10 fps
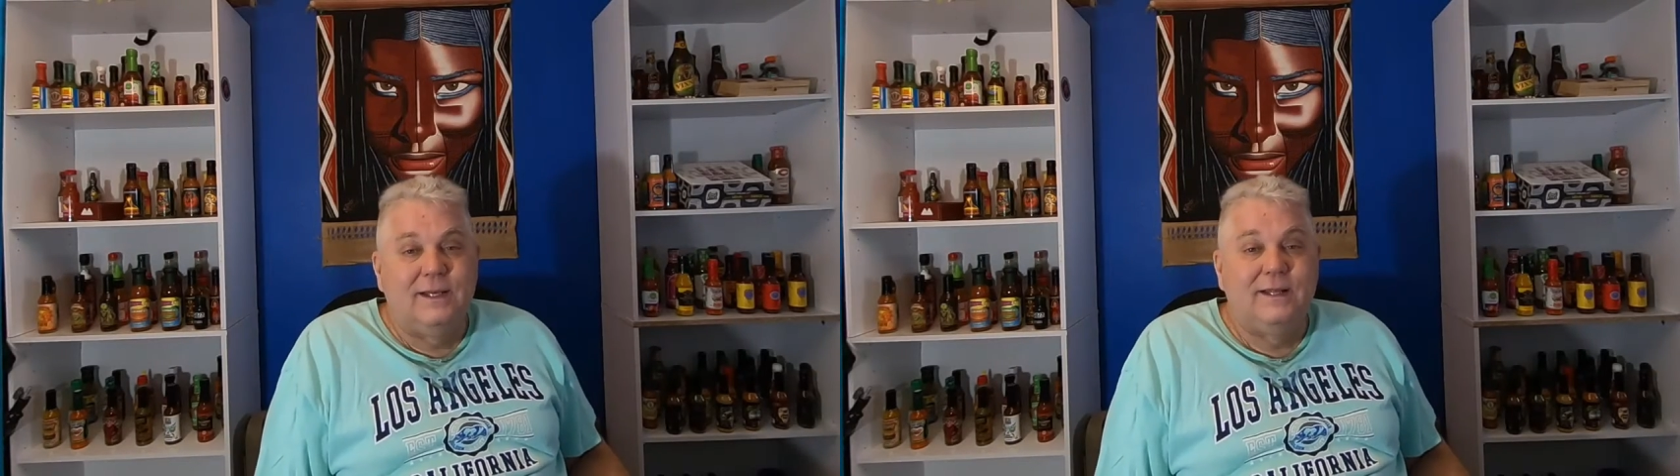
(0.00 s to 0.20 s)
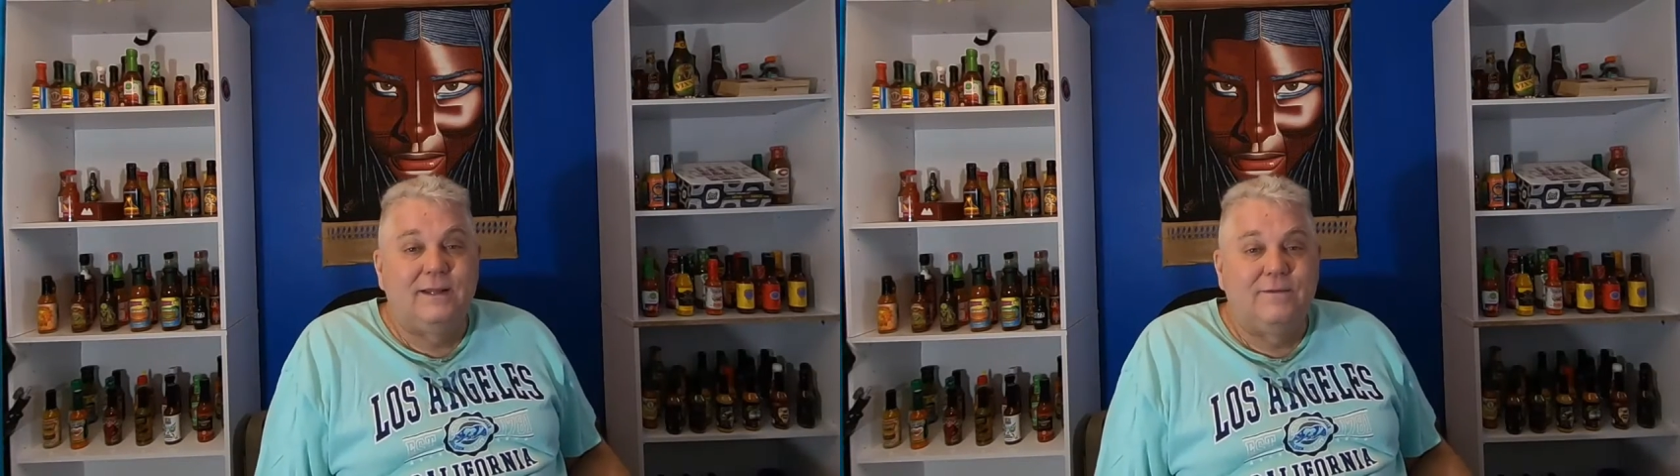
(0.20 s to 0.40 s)

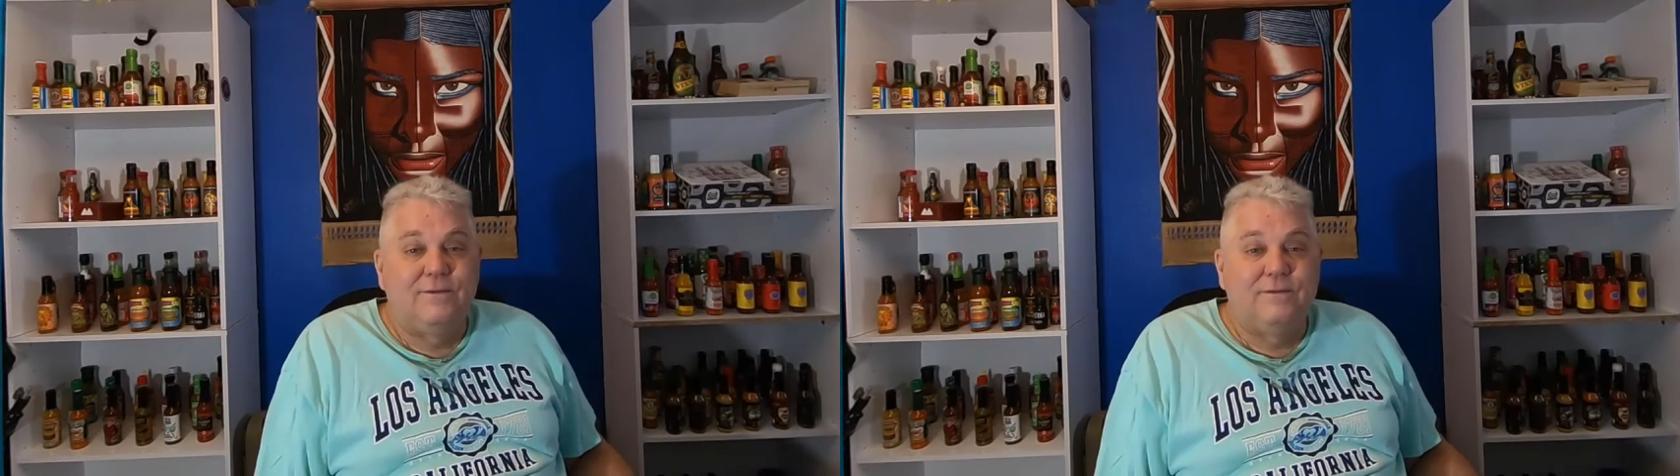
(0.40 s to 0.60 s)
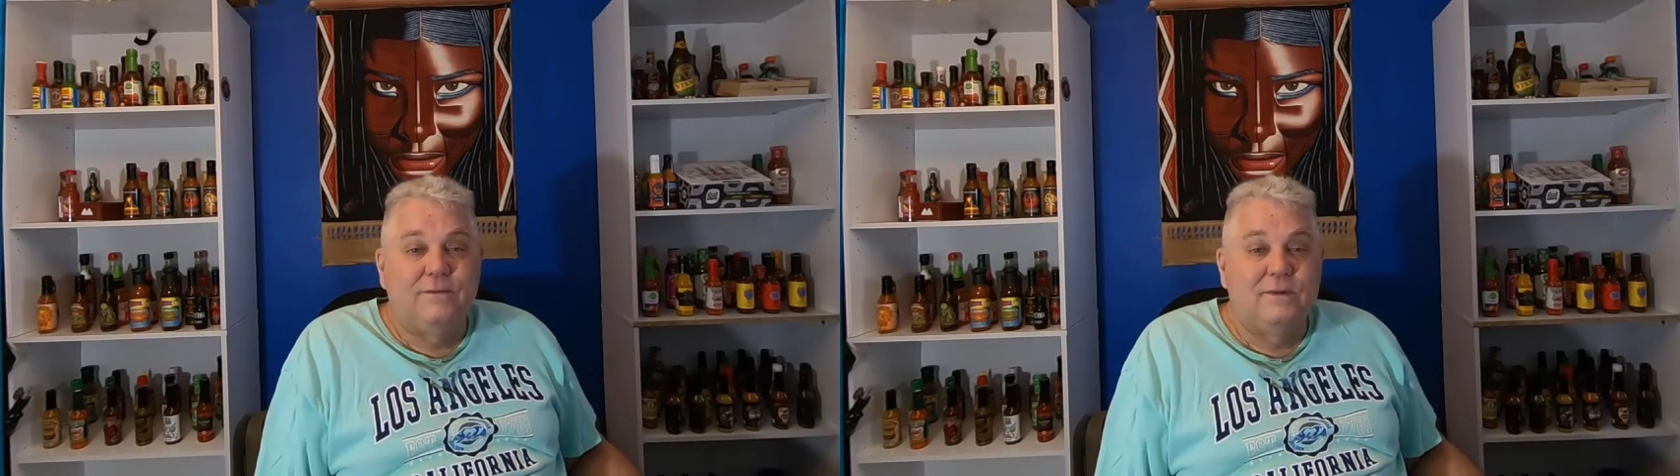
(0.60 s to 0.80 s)
eat the
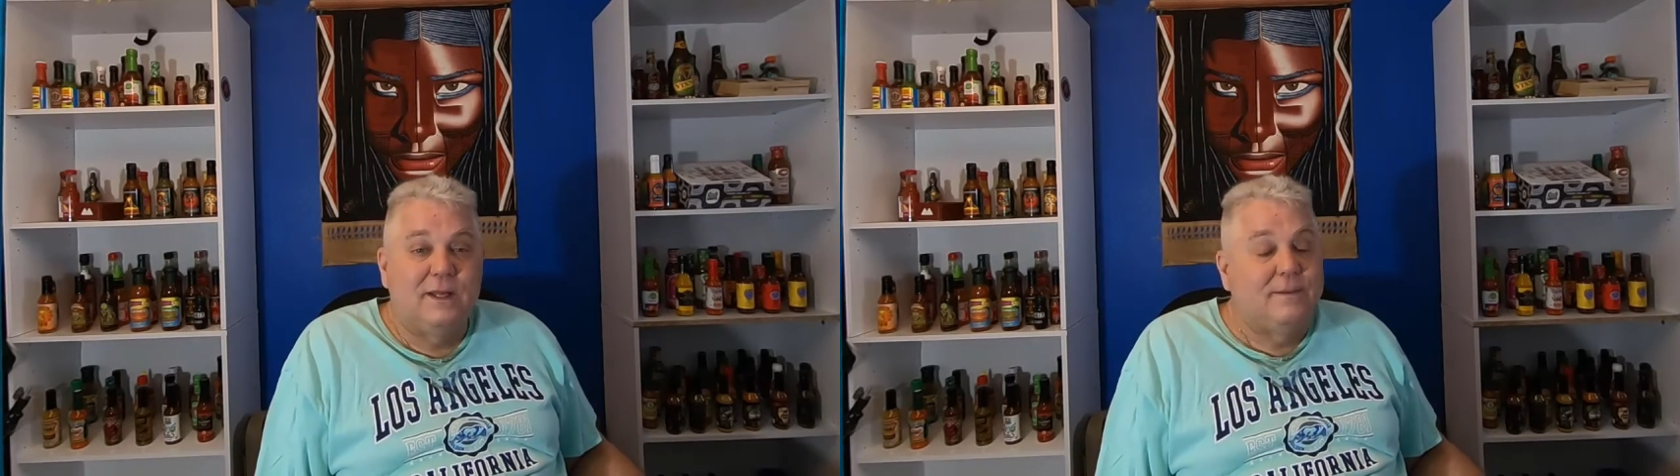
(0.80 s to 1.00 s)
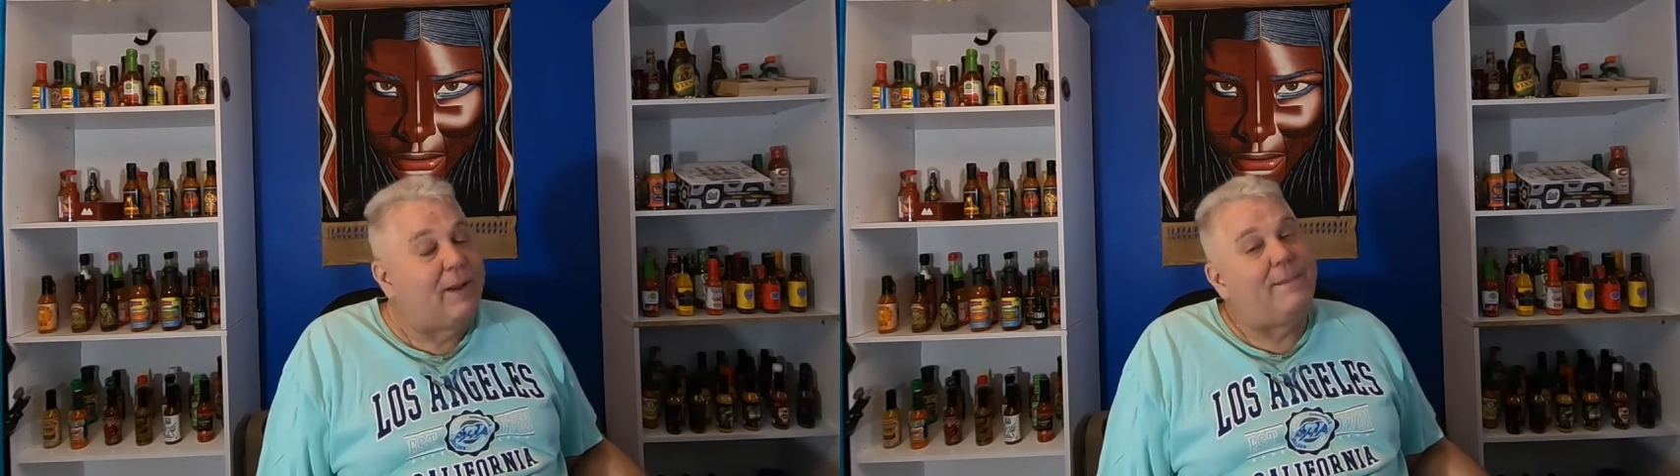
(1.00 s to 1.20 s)

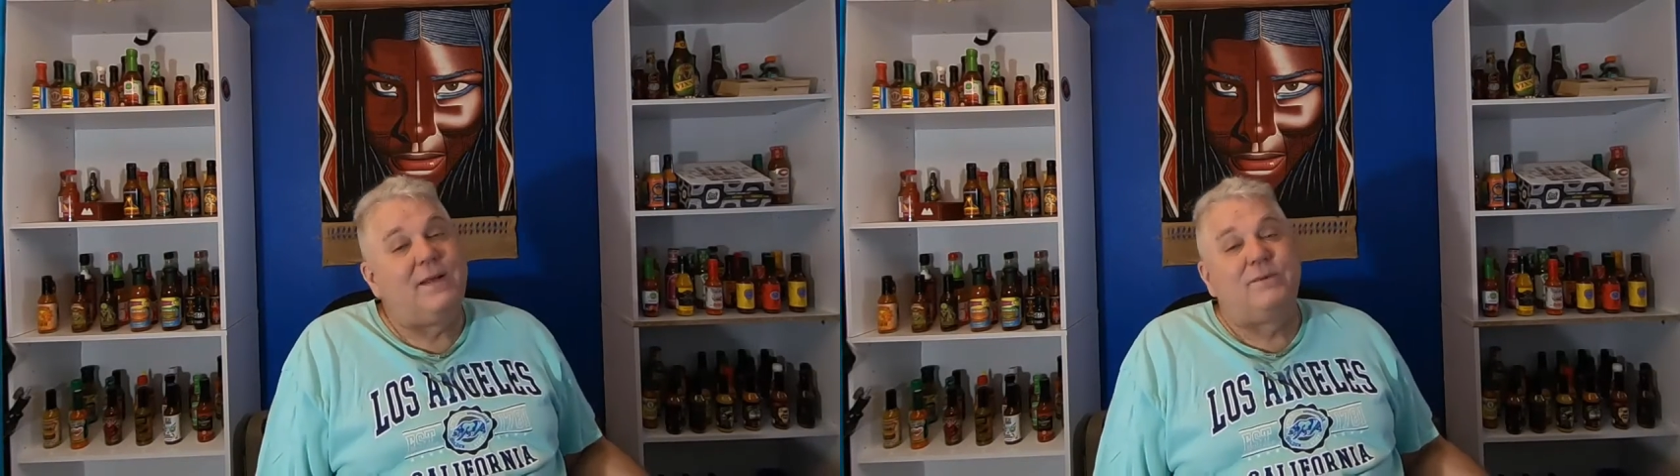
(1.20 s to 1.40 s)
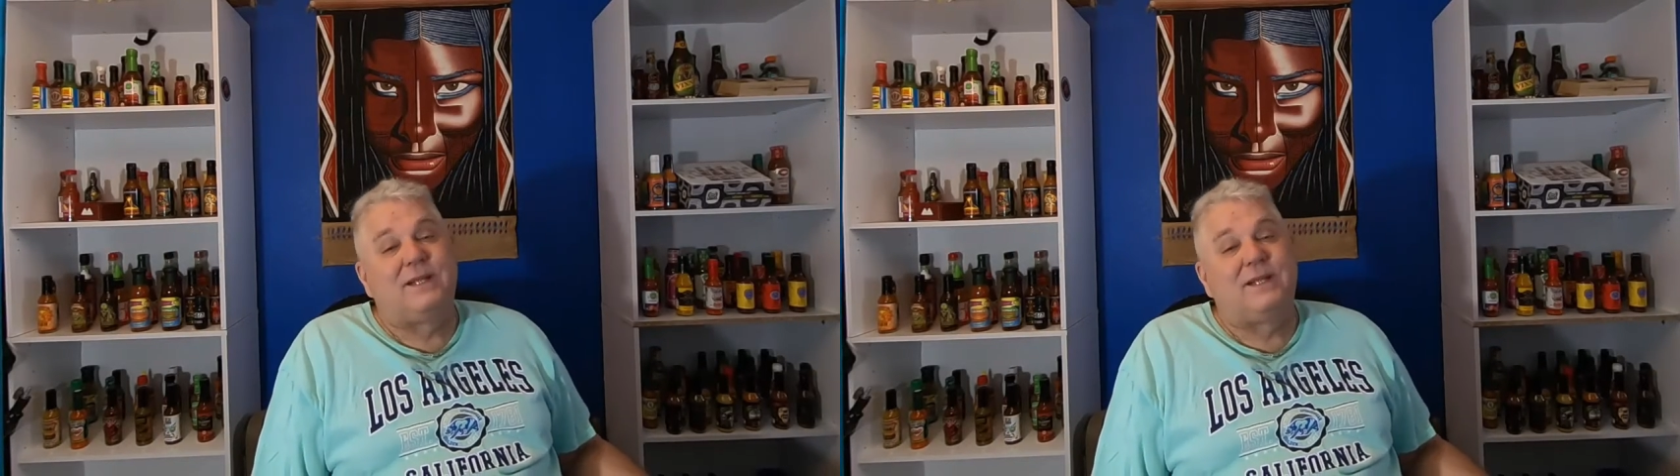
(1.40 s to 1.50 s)
thing. But I mean, it